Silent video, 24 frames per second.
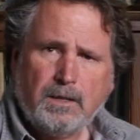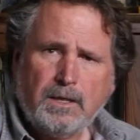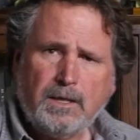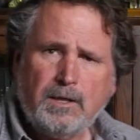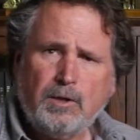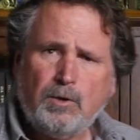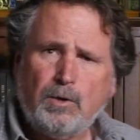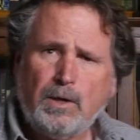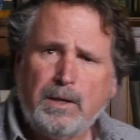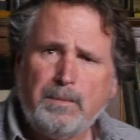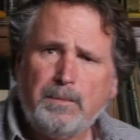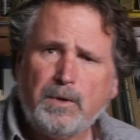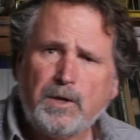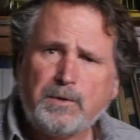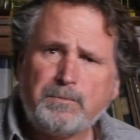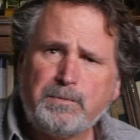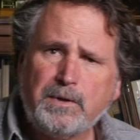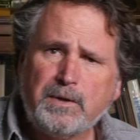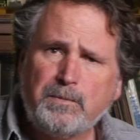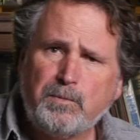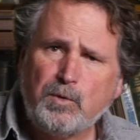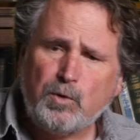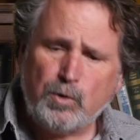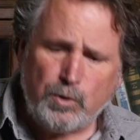Hello, I'm Mark
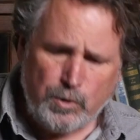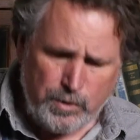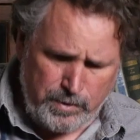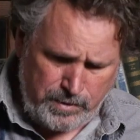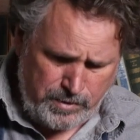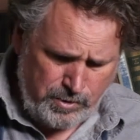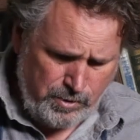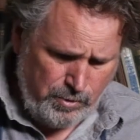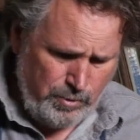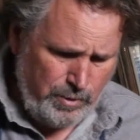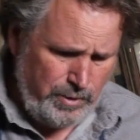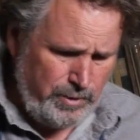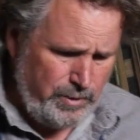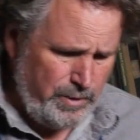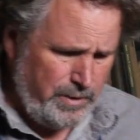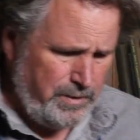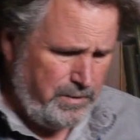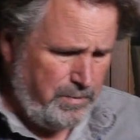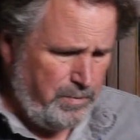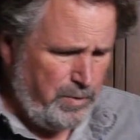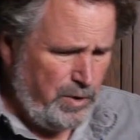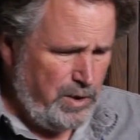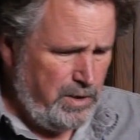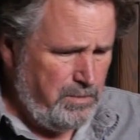Barbour, curator
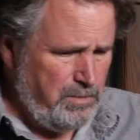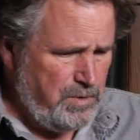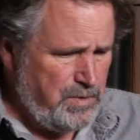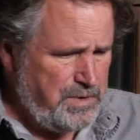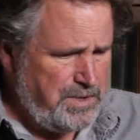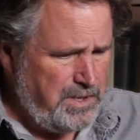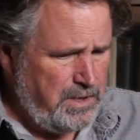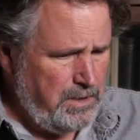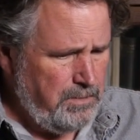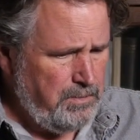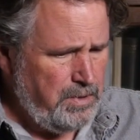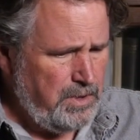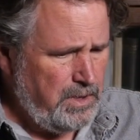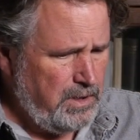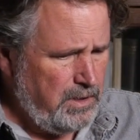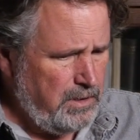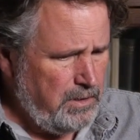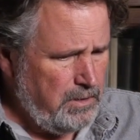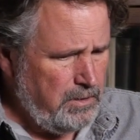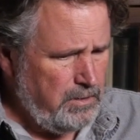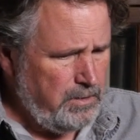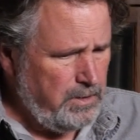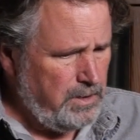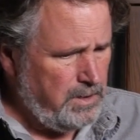at the Printing Museum
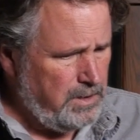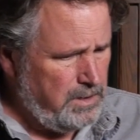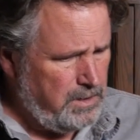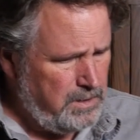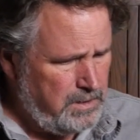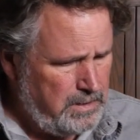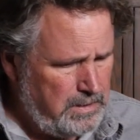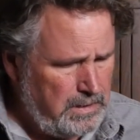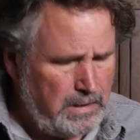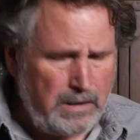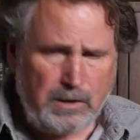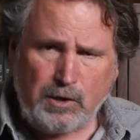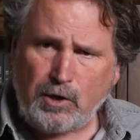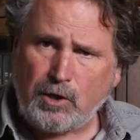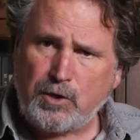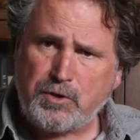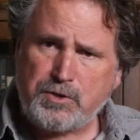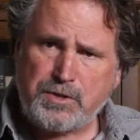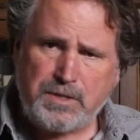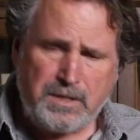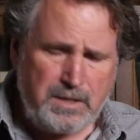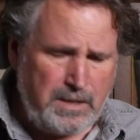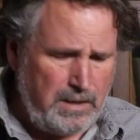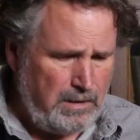here in
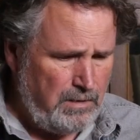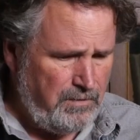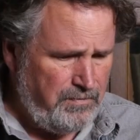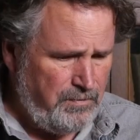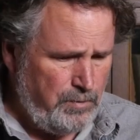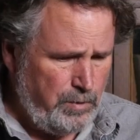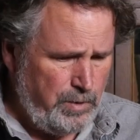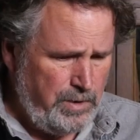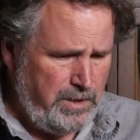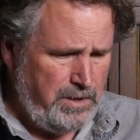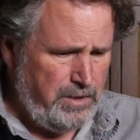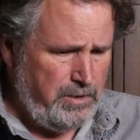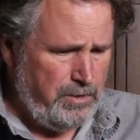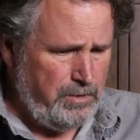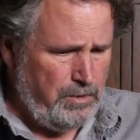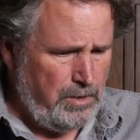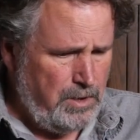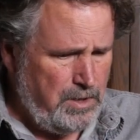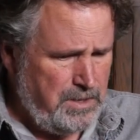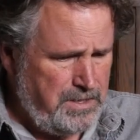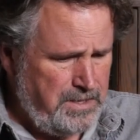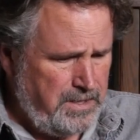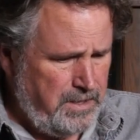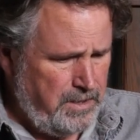Carson, California, near
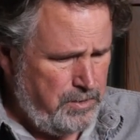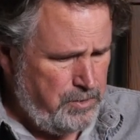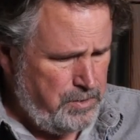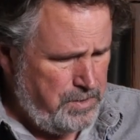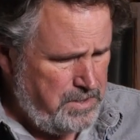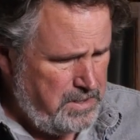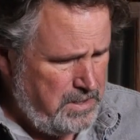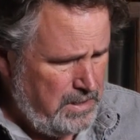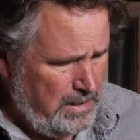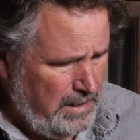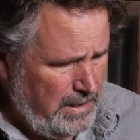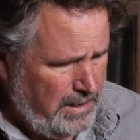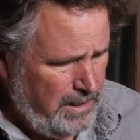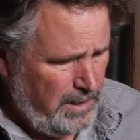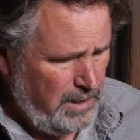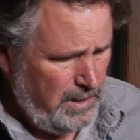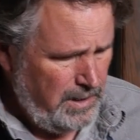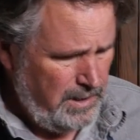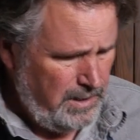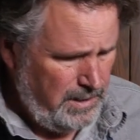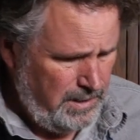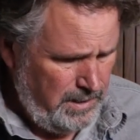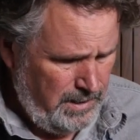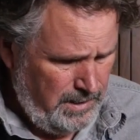Los Angeles.
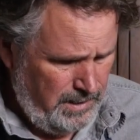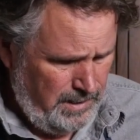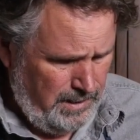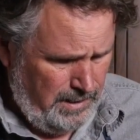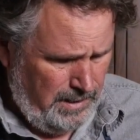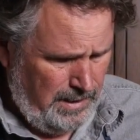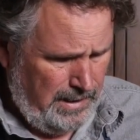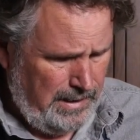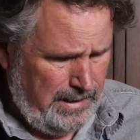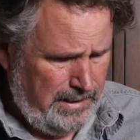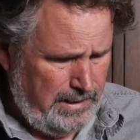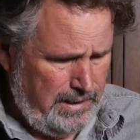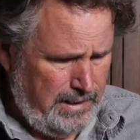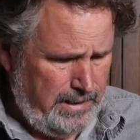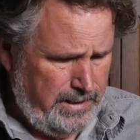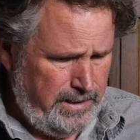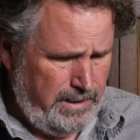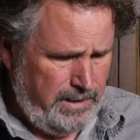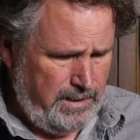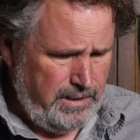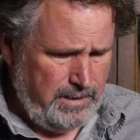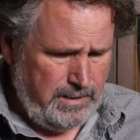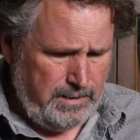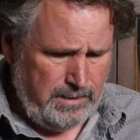
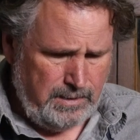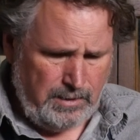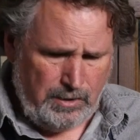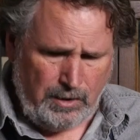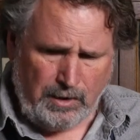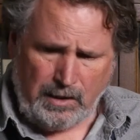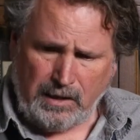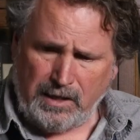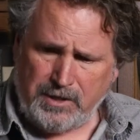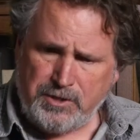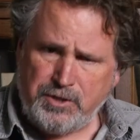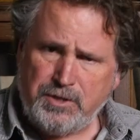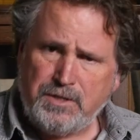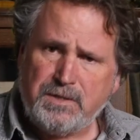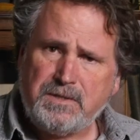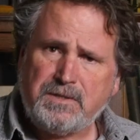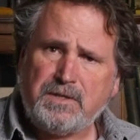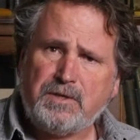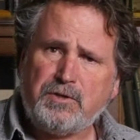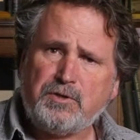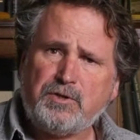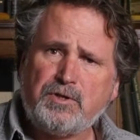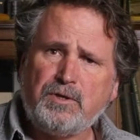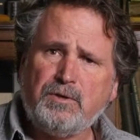Highlighting our
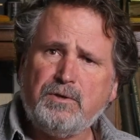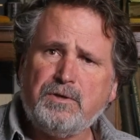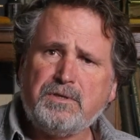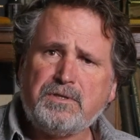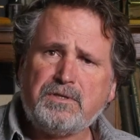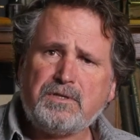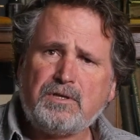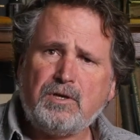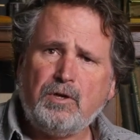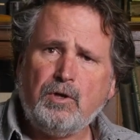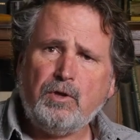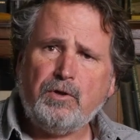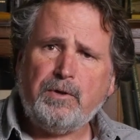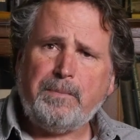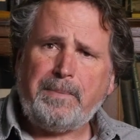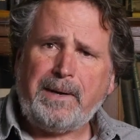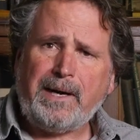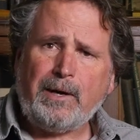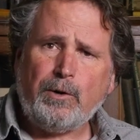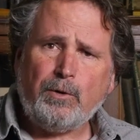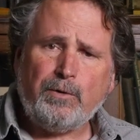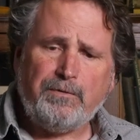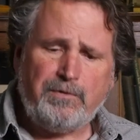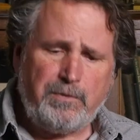collections, our series is called The
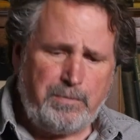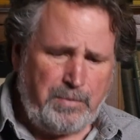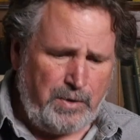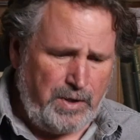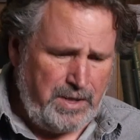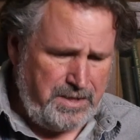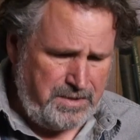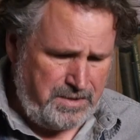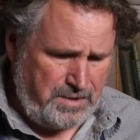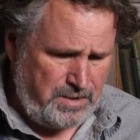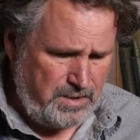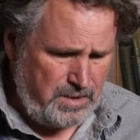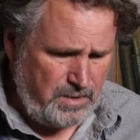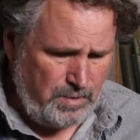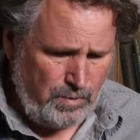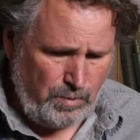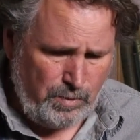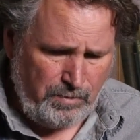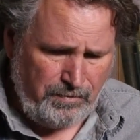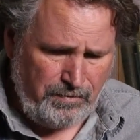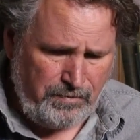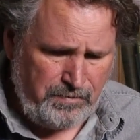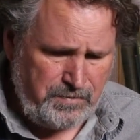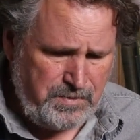Power of the Press.
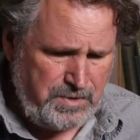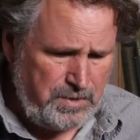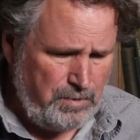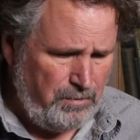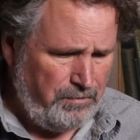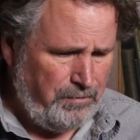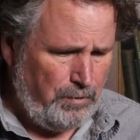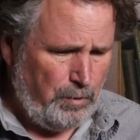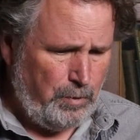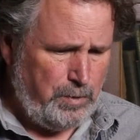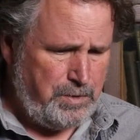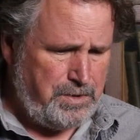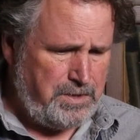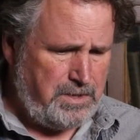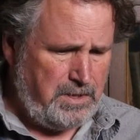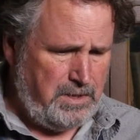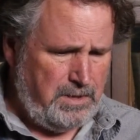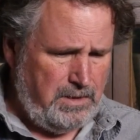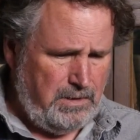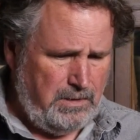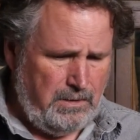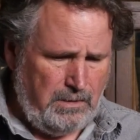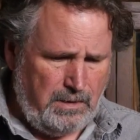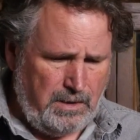We're still focused
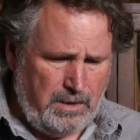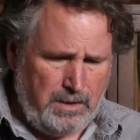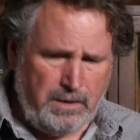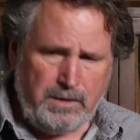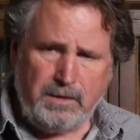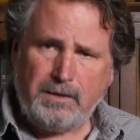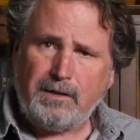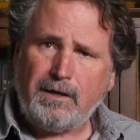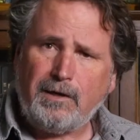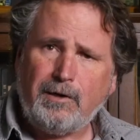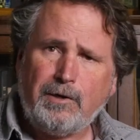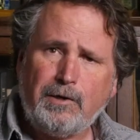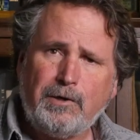in on